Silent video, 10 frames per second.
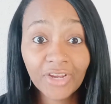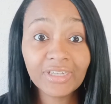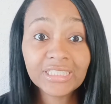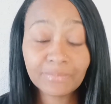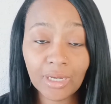
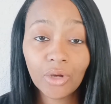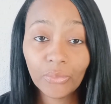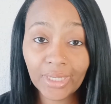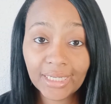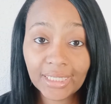very small
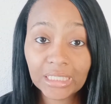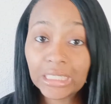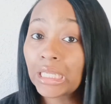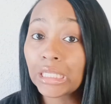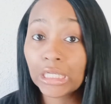wedding,
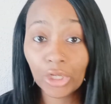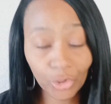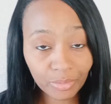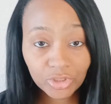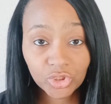
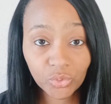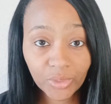low budget